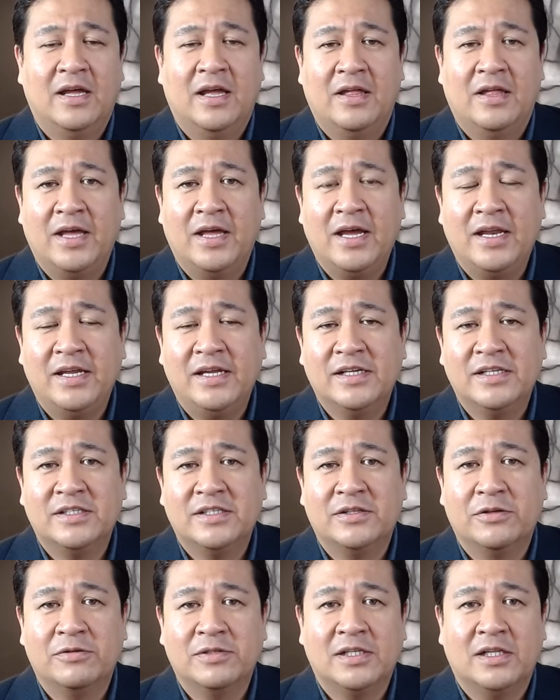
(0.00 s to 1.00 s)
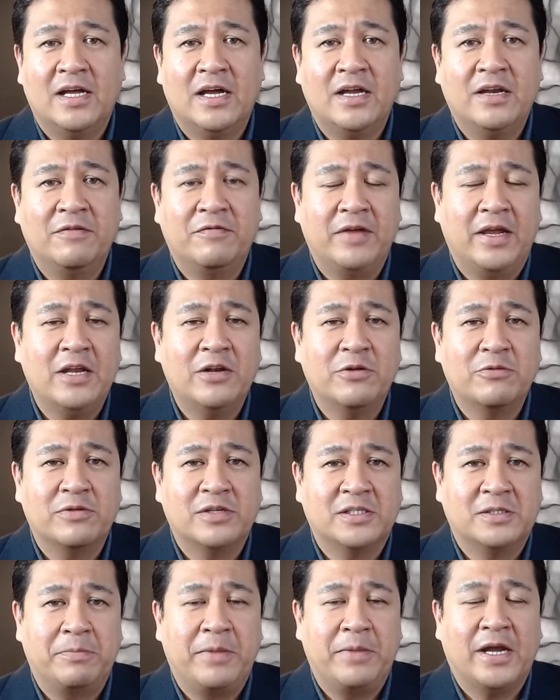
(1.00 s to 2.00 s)
That is, there's a lot of
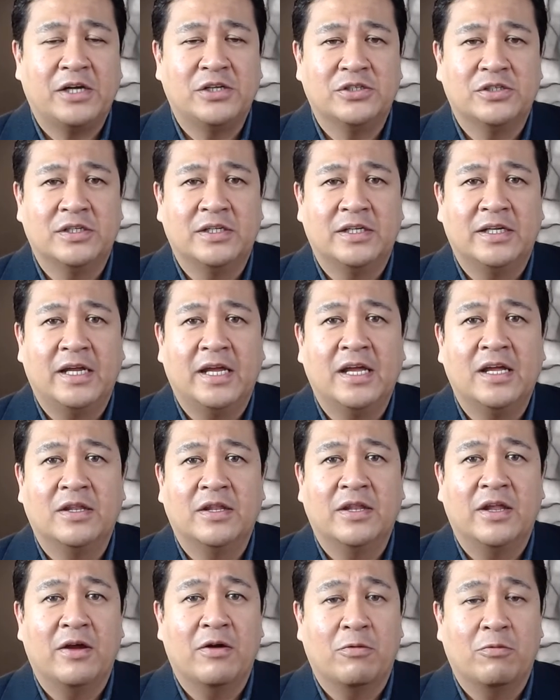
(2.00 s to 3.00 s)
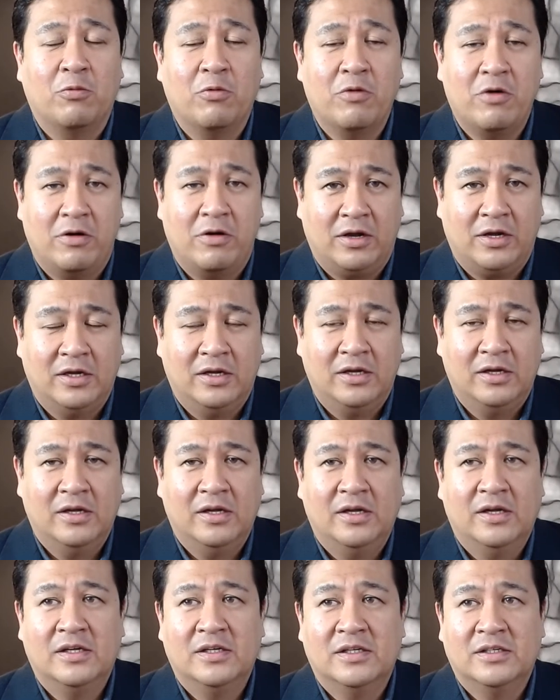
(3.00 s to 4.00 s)
introspection in their work.
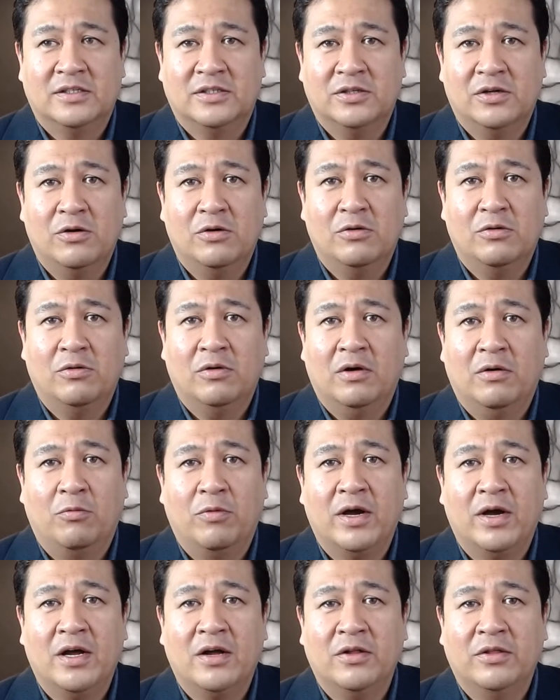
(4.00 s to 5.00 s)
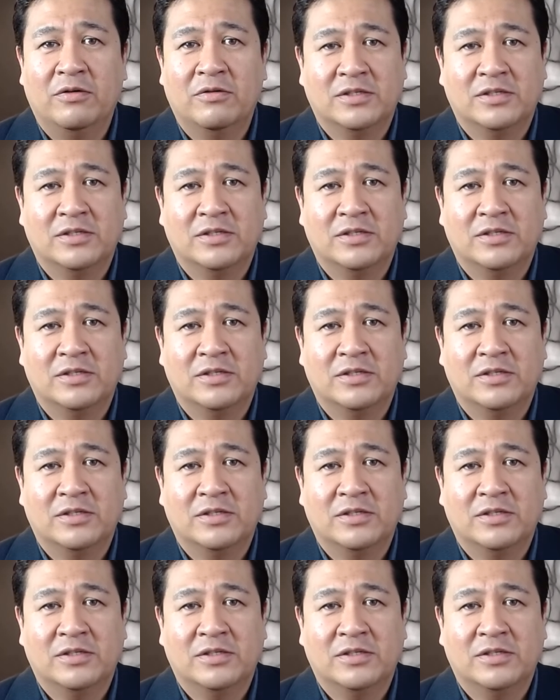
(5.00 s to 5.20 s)
So while there's